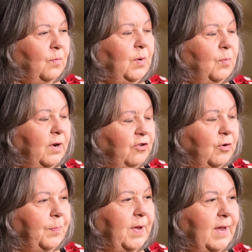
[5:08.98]
We
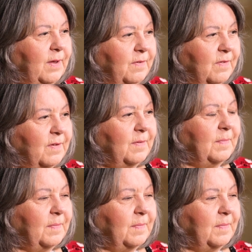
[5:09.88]
wish you peace.